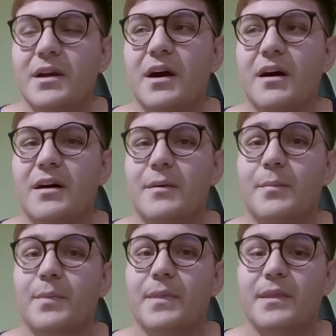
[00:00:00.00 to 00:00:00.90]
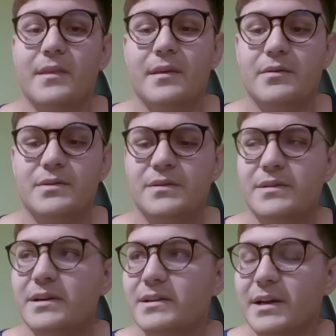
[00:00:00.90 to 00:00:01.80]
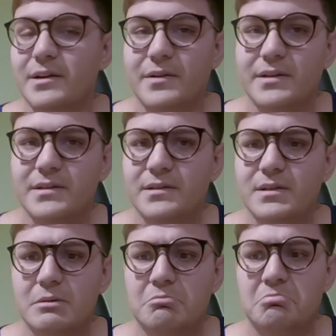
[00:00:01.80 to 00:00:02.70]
Um, it was snowing and it got crazy,